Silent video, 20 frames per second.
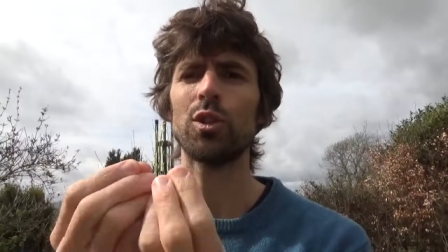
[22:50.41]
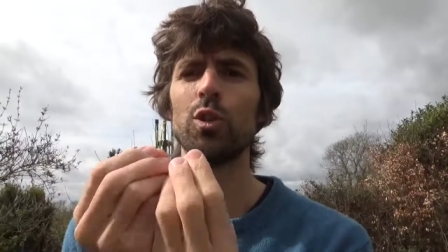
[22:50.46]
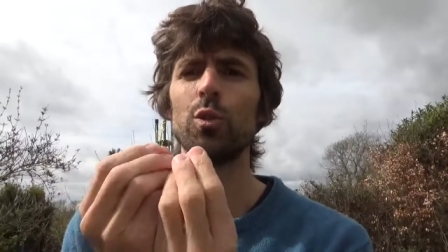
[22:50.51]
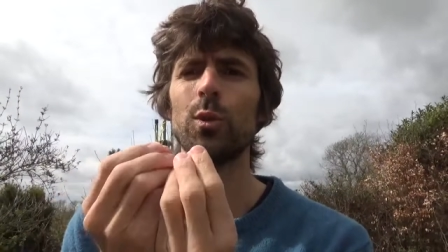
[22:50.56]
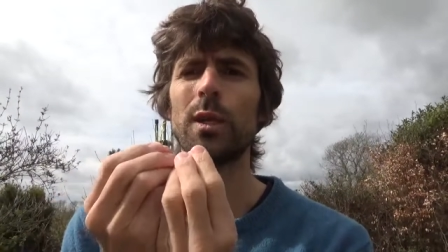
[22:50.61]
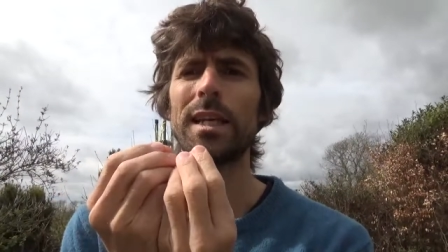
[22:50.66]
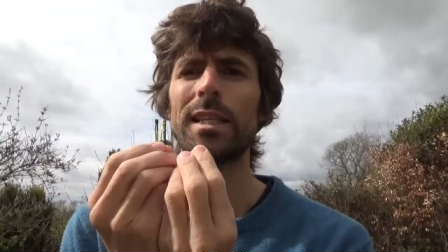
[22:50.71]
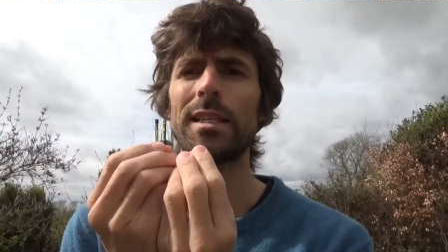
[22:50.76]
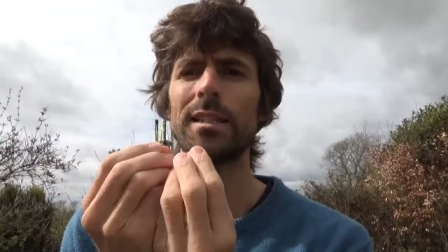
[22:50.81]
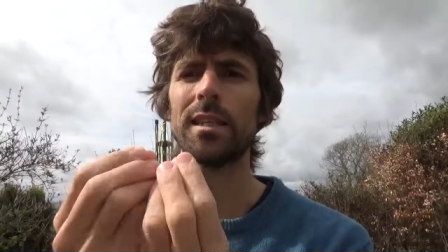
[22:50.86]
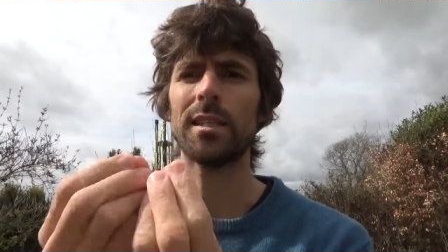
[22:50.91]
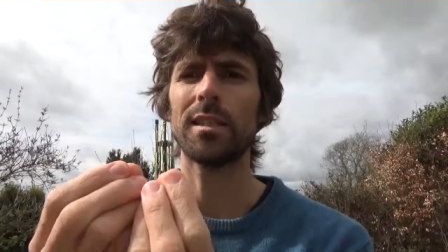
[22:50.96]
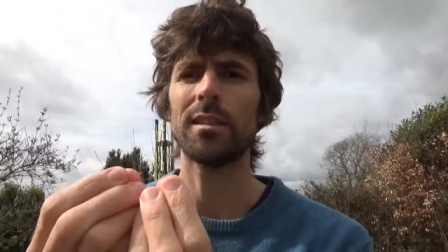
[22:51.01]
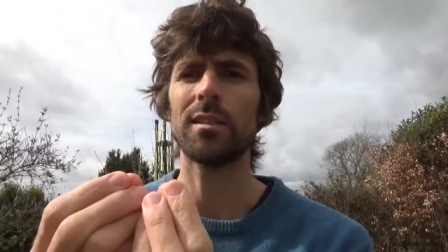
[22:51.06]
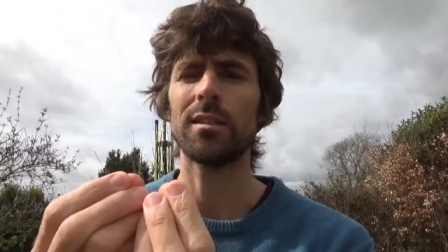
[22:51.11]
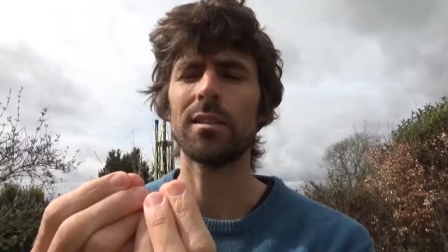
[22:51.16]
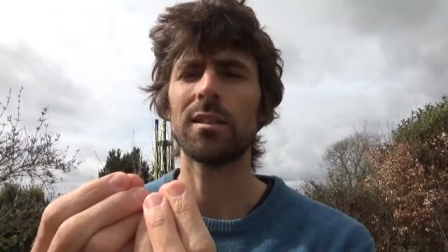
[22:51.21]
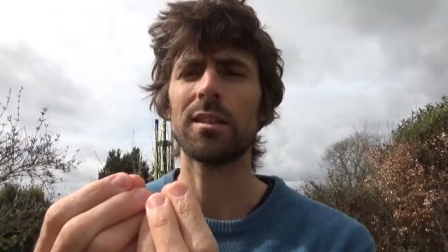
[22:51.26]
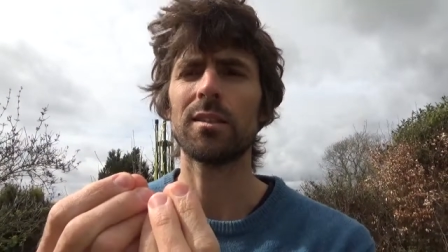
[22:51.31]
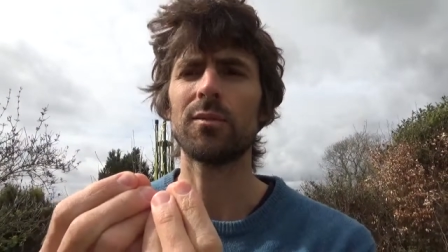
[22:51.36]
to
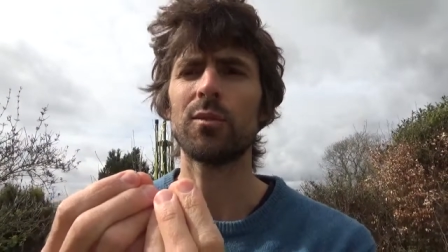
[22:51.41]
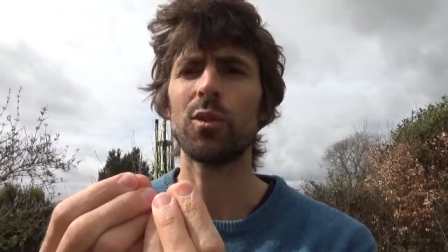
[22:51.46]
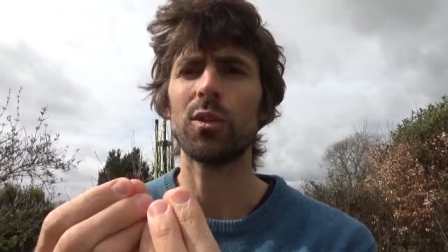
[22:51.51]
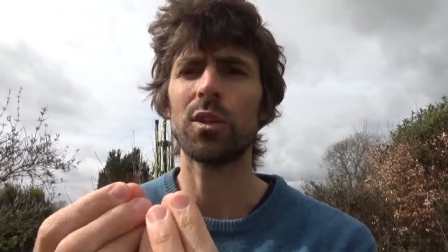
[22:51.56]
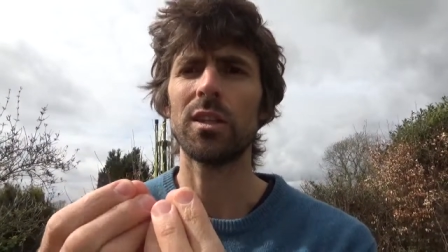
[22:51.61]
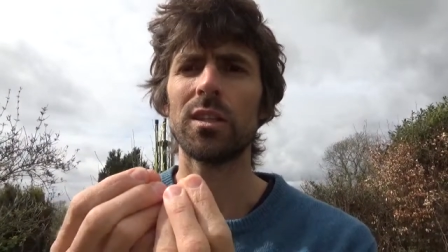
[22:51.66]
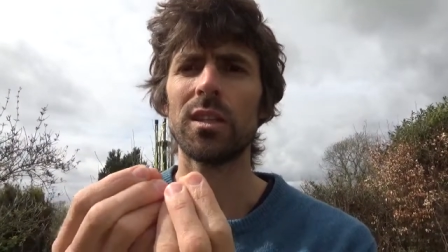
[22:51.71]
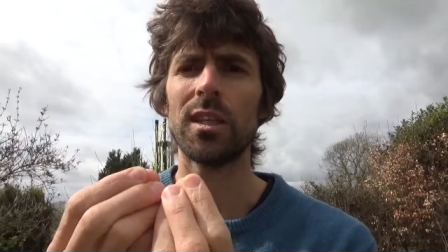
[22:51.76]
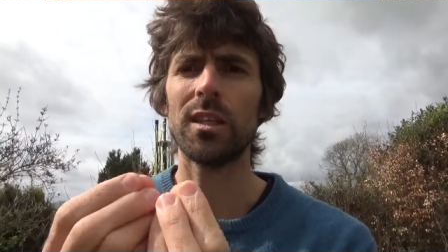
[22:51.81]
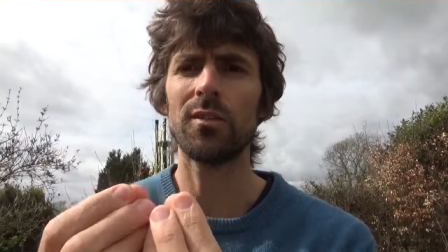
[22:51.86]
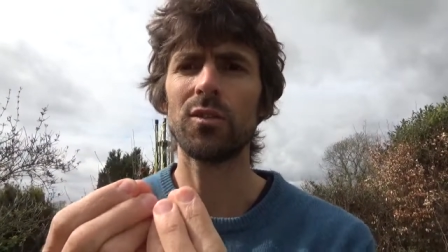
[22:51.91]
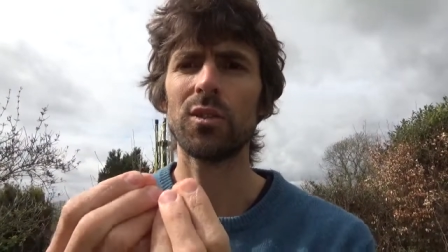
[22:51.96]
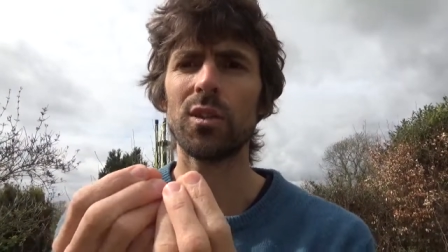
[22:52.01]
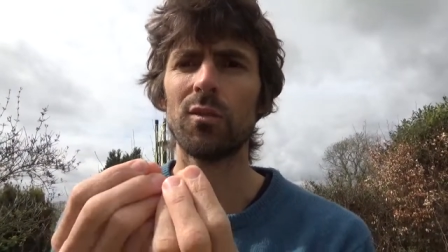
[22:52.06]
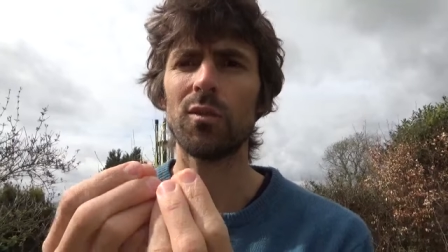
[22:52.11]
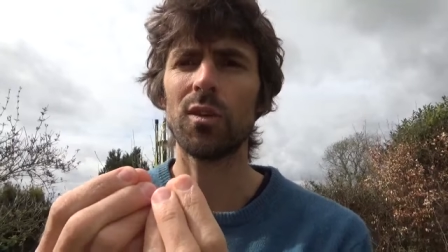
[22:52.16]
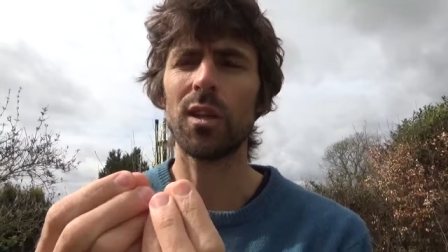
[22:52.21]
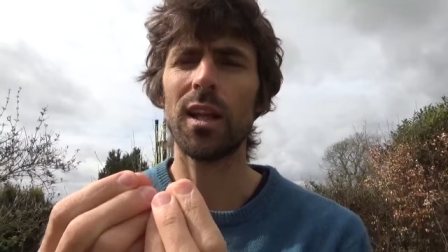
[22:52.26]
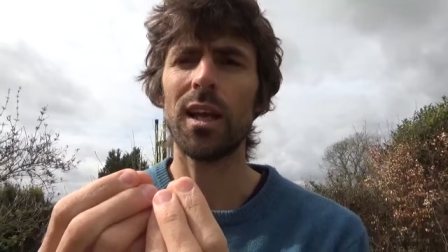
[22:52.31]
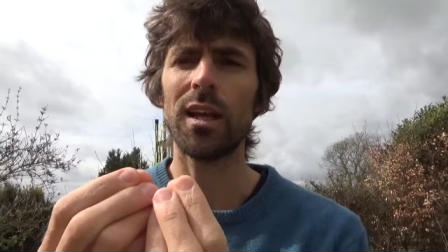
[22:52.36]
existence for the gift
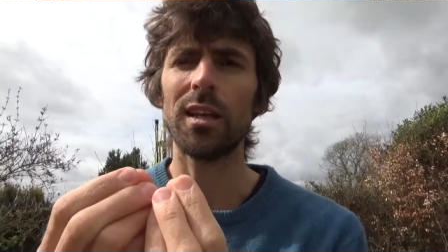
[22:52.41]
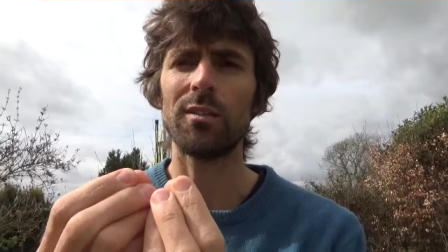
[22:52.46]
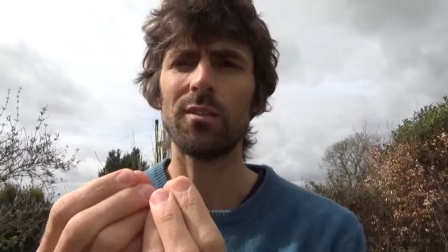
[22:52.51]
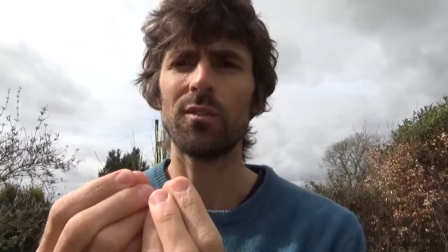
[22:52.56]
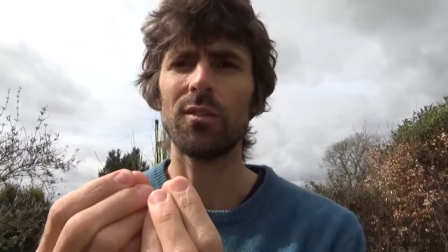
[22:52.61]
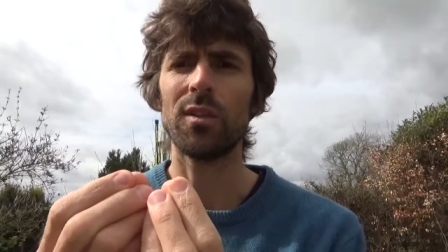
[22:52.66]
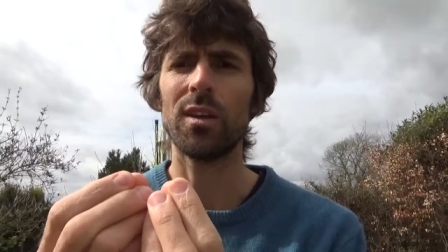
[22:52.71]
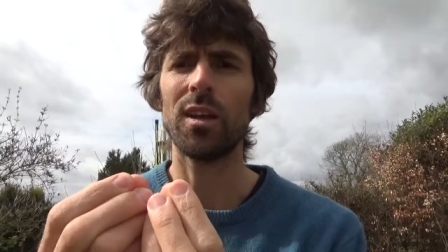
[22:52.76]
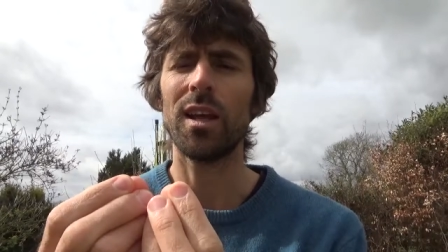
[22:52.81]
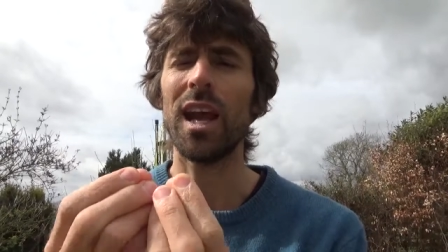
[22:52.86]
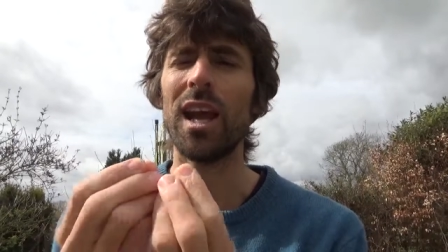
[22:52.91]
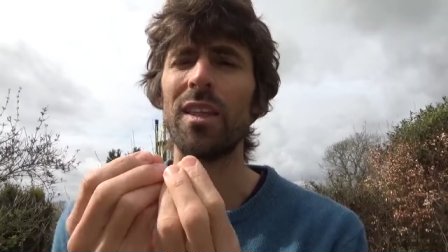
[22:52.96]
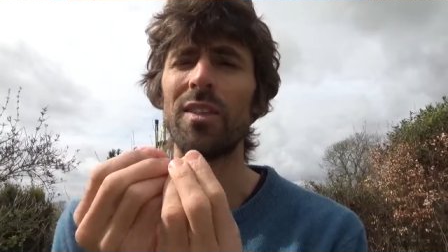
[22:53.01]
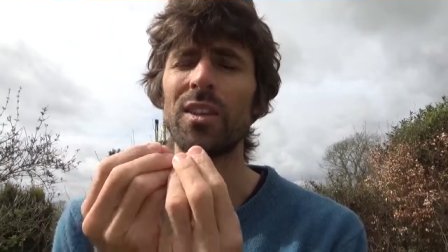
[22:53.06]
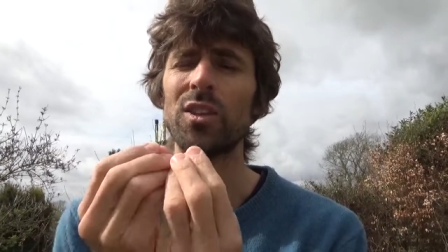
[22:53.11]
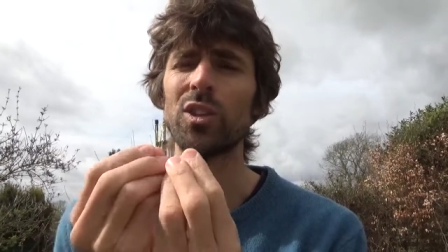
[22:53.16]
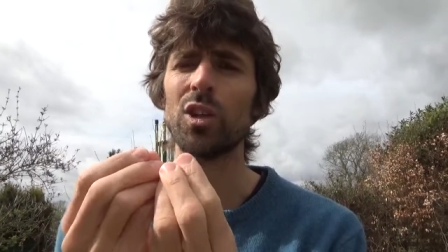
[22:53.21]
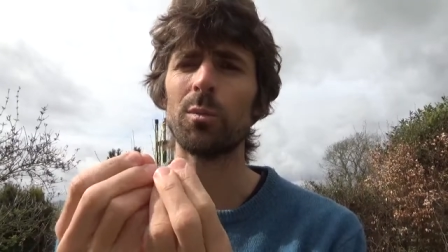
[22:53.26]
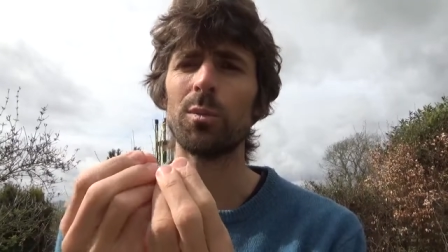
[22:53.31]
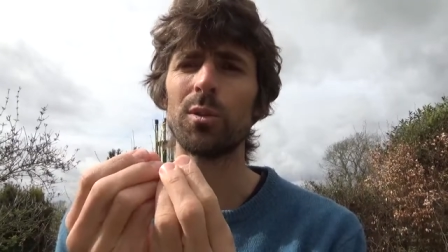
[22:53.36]
of life and
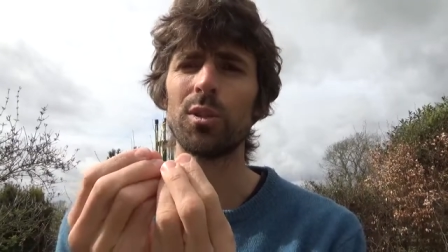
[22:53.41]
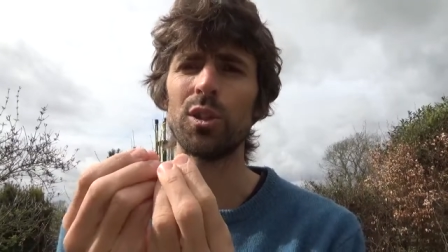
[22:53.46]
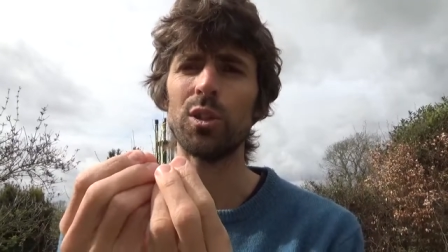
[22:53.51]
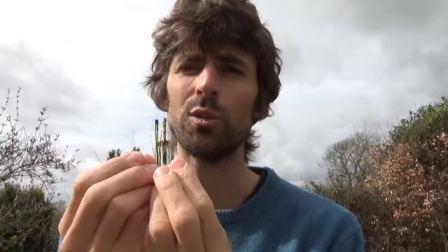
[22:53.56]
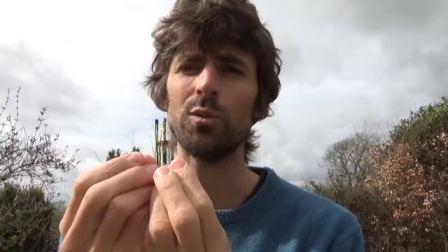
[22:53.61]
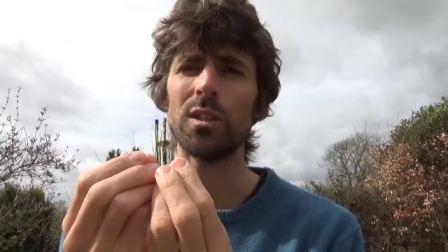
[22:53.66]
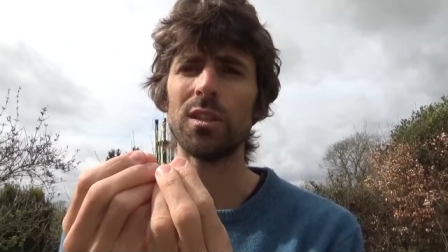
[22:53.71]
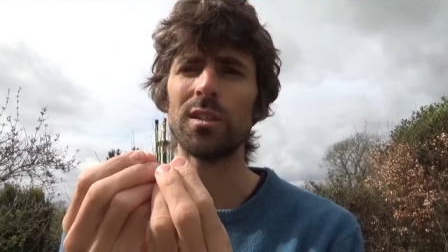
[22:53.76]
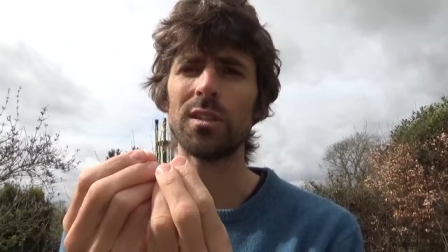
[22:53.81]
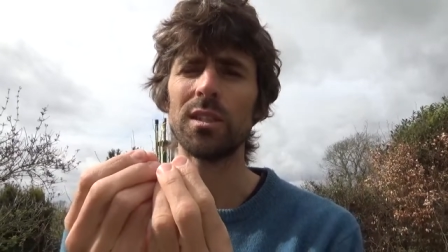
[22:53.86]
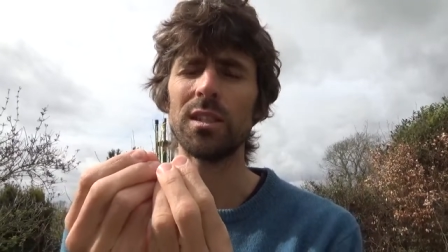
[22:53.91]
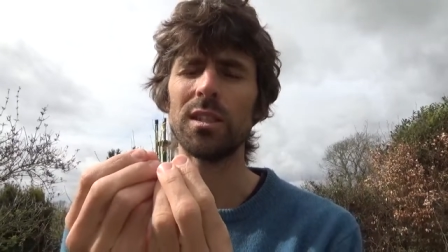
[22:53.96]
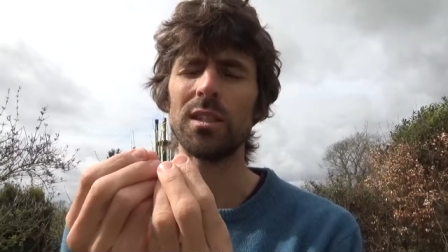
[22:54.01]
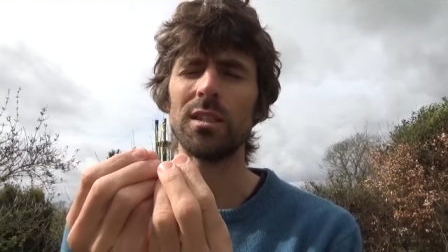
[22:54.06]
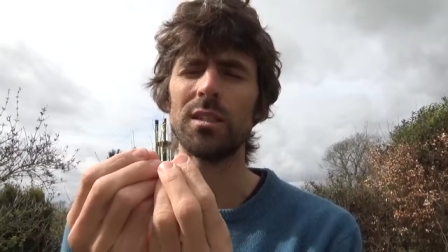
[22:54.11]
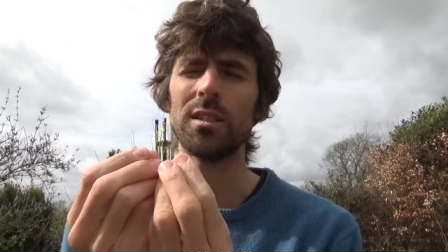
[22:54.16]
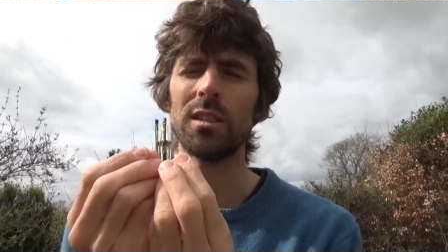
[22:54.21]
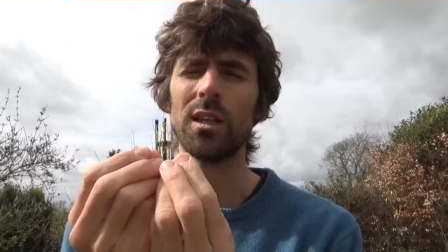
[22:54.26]
this opportunity